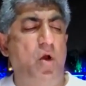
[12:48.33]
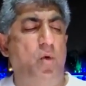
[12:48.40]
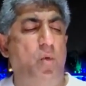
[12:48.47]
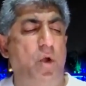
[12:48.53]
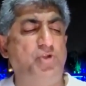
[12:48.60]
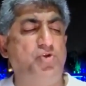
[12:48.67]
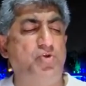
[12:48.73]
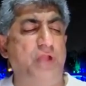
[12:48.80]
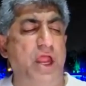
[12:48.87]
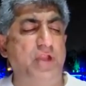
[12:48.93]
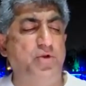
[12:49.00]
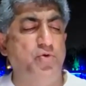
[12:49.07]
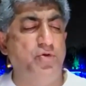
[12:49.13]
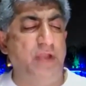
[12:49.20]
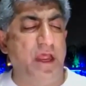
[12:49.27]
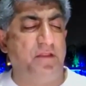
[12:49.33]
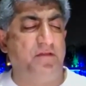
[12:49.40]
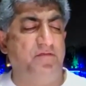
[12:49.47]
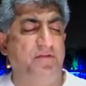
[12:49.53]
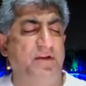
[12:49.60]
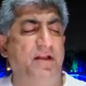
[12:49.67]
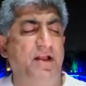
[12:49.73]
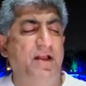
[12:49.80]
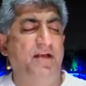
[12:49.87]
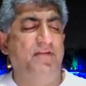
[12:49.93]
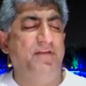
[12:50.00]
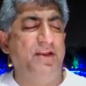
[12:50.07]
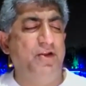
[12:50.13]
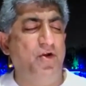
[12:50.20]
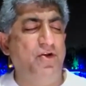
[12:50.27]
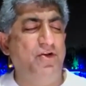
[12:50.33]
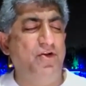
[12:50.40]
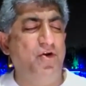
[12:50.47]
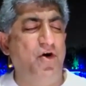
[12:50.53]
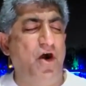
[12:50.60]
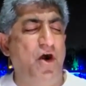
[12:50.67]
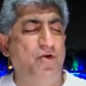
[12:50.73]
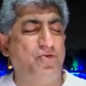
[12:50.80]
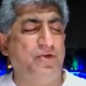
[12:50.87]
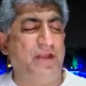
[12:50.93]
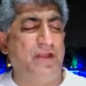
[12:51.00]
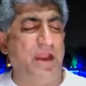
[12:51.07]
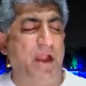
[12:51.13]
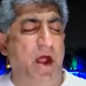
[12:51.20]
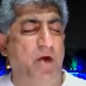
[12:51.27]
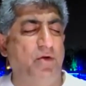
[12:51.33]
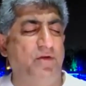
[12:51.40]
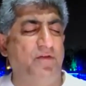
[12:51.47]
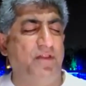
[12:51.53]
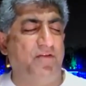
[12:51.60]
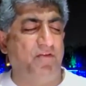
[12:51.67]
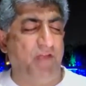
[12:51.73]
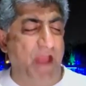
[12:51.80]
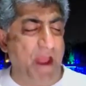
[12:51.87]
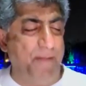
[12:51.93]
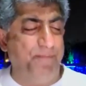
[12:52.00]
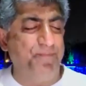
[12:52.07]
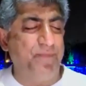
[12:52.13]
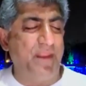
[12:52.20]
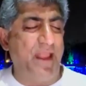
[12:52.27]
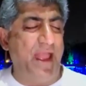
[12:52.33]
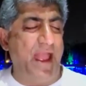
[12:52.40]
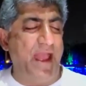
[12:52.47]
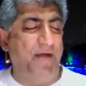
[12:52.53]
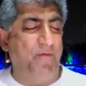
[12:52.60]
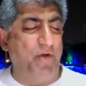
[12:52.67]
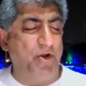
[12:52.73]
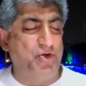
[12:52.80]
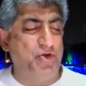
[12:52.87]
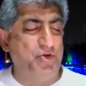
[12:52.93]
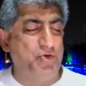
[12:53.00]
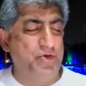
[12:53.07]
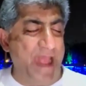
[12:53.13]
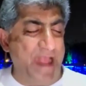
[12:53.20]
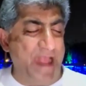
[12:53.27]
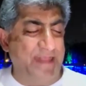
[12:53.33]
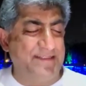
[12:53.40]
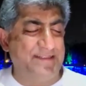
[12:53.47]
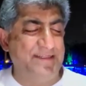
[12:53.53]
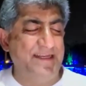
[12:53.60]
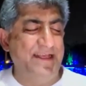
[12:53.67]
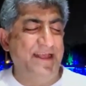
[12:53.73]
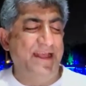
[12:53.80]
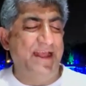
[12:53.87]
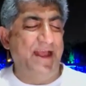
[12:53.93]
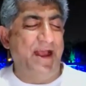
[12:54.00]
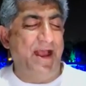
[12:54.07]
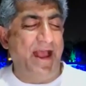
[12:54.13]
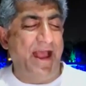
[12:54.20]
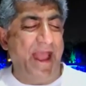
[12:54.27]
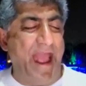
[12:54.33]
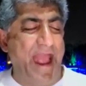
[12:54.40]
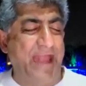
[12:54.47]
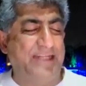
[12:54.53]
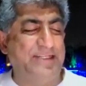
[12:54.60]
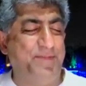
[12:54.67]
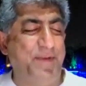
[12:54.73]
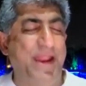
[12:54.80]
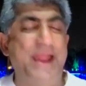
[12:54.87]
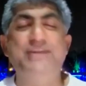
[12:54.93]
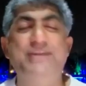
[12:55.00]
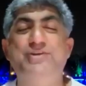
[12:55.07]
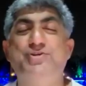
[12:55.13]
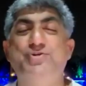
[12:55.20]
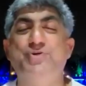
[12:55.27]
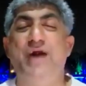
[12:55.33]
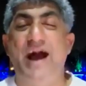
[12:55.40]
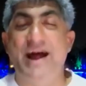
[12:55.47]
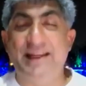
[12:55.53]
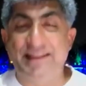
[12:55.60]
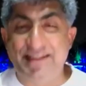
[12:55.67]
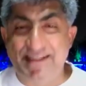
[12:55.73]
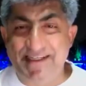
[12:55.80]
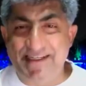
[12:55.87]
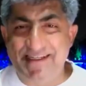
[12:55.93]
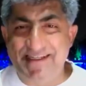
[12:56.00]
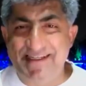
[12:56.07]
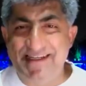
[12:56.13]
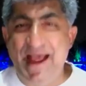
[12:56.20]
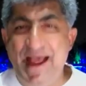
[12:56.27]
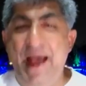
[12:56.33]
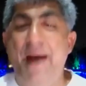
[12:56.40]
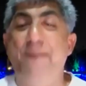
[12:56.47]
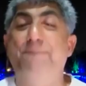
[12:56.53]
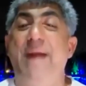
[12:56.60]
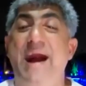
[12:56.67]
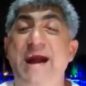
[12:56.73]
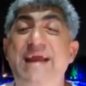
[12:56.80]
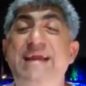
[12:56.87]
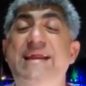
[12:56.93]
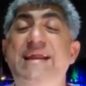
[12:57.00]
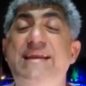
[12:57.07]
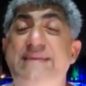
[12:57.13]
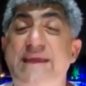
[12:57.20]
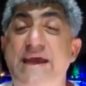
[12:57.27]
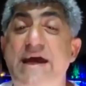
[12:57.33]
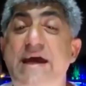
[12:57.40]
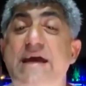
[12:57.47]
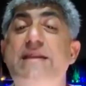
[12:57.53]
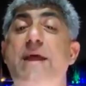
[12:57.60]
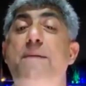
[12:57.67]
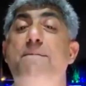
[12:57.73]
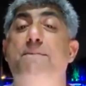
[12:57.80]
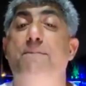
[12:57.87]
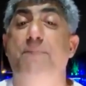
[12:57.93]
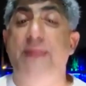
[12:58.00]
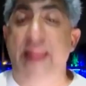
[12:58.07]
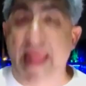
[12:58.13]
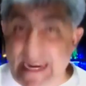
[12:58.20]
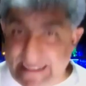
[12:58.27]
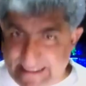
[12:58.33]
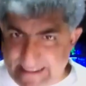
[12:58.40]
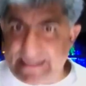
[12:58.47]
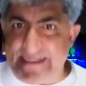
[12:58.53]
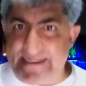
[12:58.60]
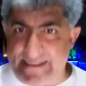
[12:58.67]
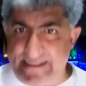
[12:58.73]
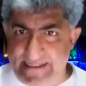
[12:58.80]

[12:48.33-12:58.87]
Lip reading: what should I do next? We don't know how to get out of the trap. What to do next? Explain to us. My dear Bliss.